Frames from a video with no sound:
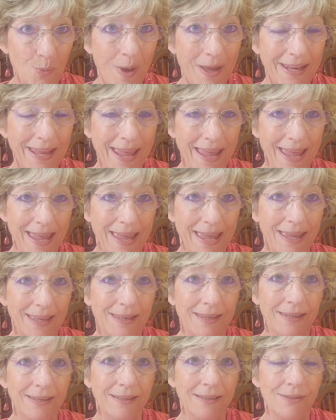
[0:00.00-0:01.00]
want to
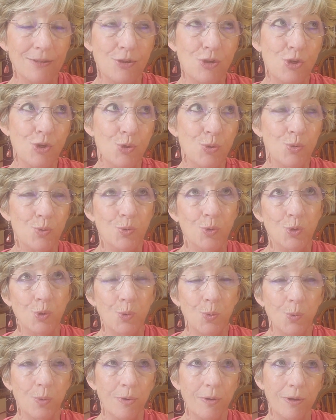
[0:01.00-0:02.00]
add to
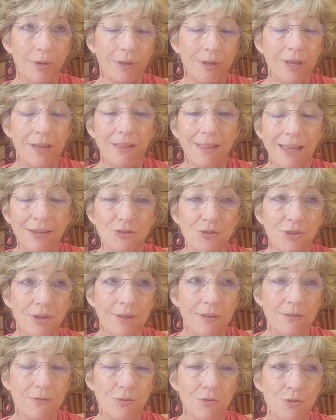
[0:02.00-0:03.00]
your
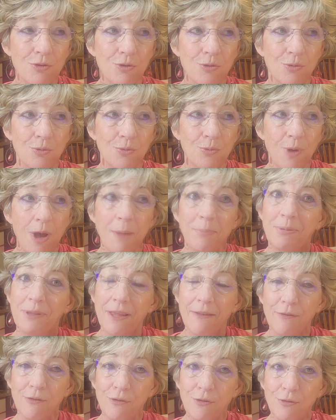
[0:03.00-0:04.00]
collection to
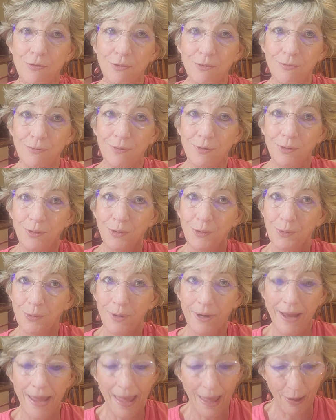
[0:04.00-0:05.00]
up-level
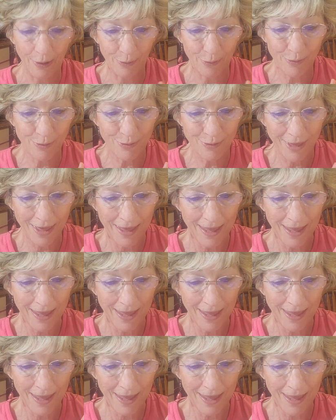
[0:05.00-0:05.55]
your health.